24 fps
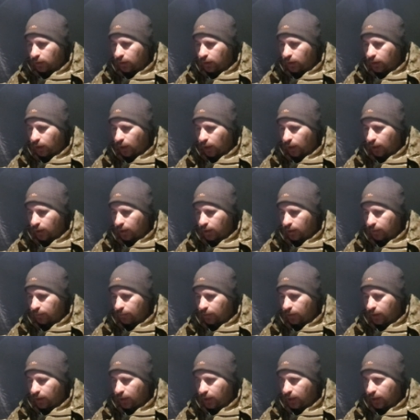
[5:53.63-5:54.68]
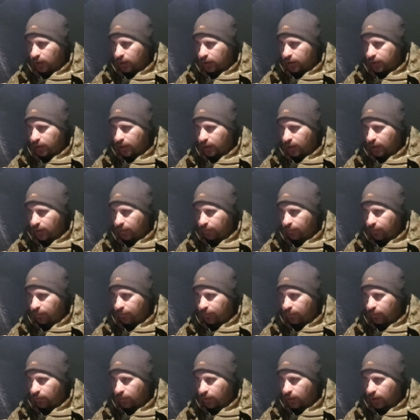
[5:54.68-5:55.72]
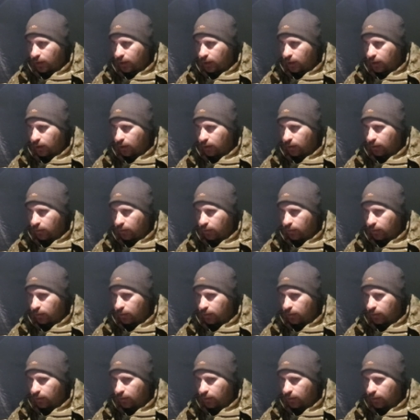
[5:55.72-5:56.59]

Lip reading: Yeah, I might eat the chicken before I go.